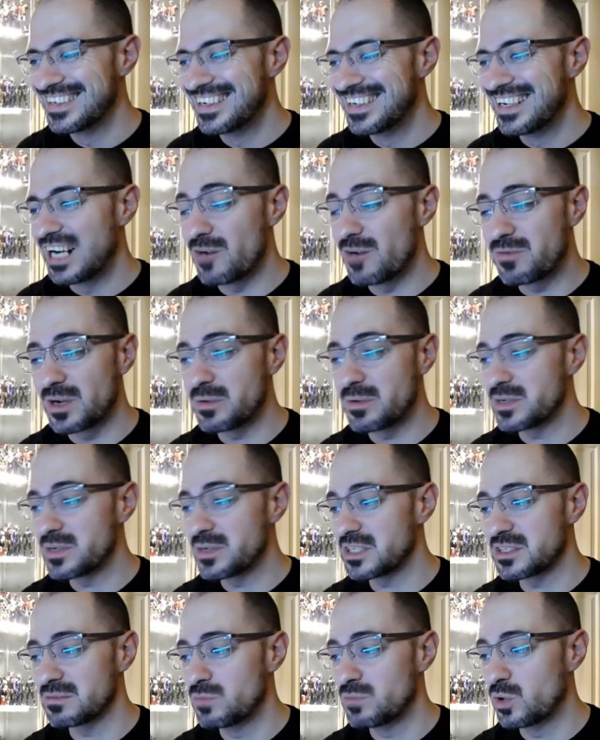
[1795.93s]
Hopefully we see
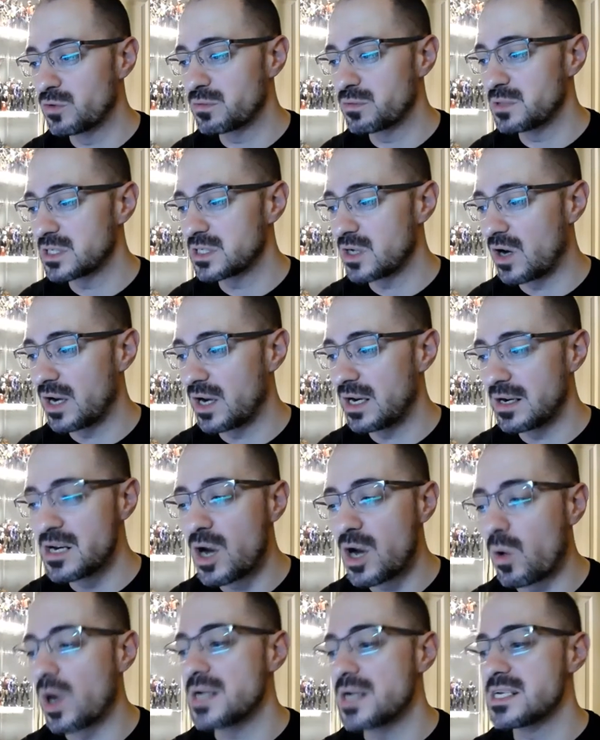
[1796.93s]
some more from this line.
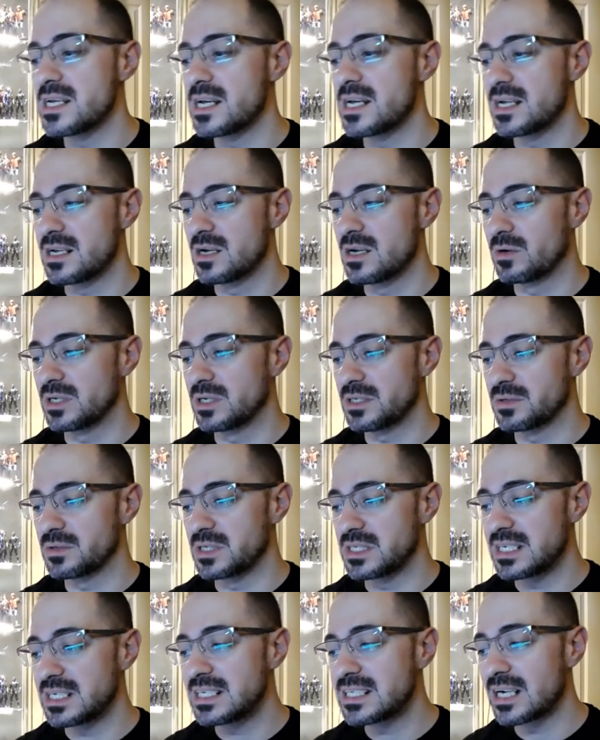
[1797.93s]
No idea on the
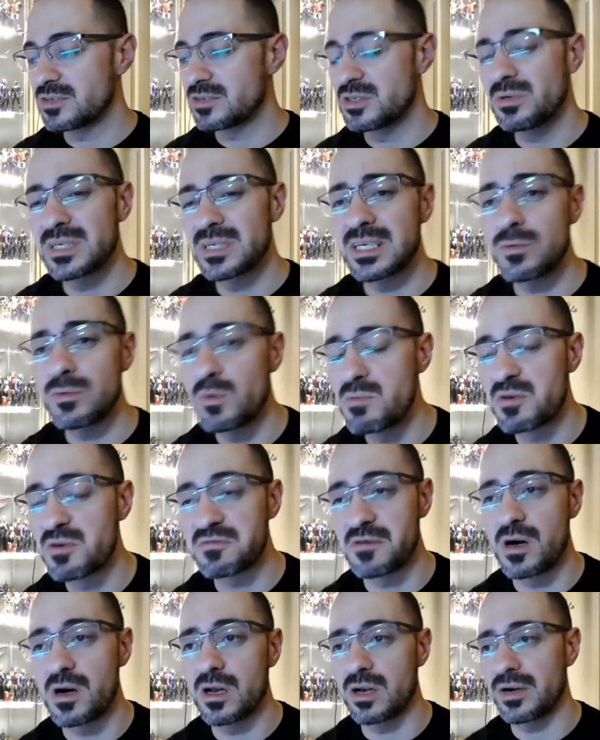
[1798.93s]
details. No idea what
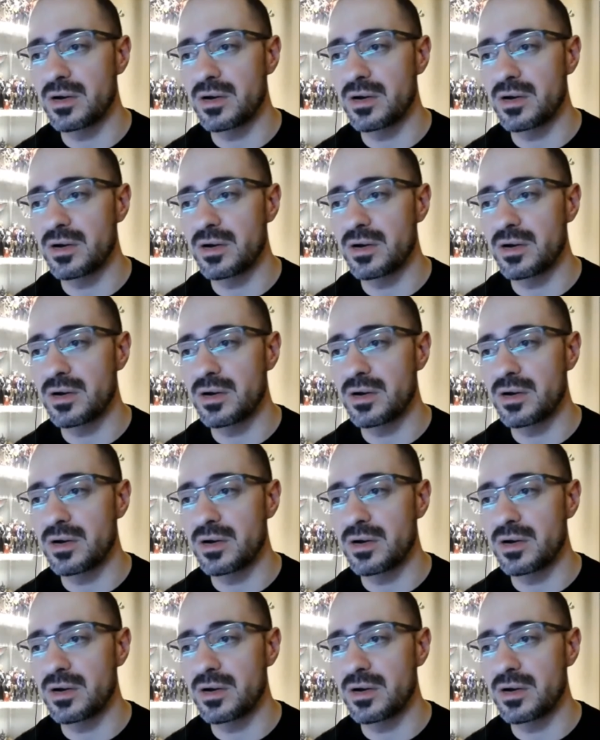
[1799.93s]
McFarlane are